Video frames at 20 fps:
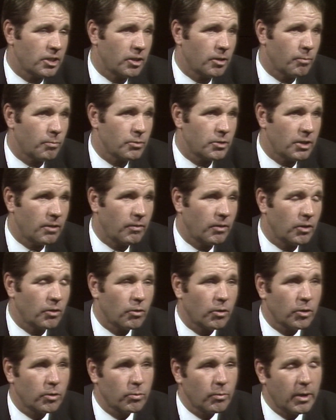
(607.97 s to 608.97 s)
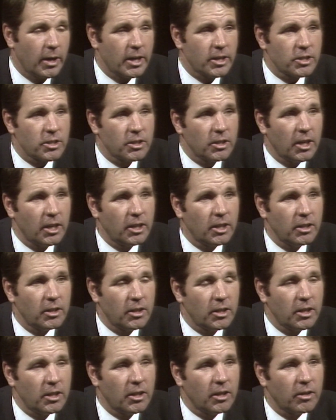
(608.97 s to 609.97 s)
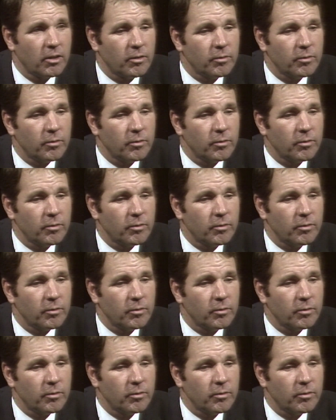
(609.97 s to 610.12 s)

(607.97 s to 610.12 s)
in the Pacific Northwest. Well, the Grace the uh, Commission,